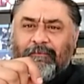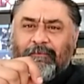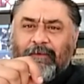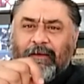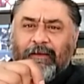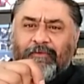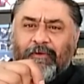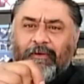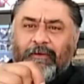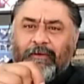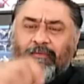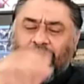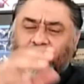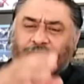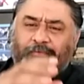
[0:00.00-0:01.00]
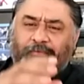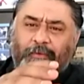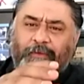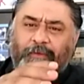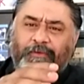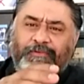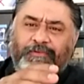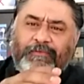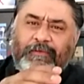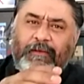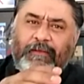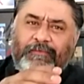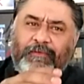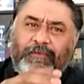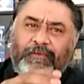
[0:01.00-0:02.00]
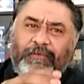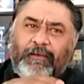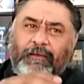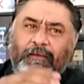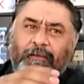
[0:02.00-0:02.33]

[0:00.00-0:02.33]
that he taught was around a chasse lateral,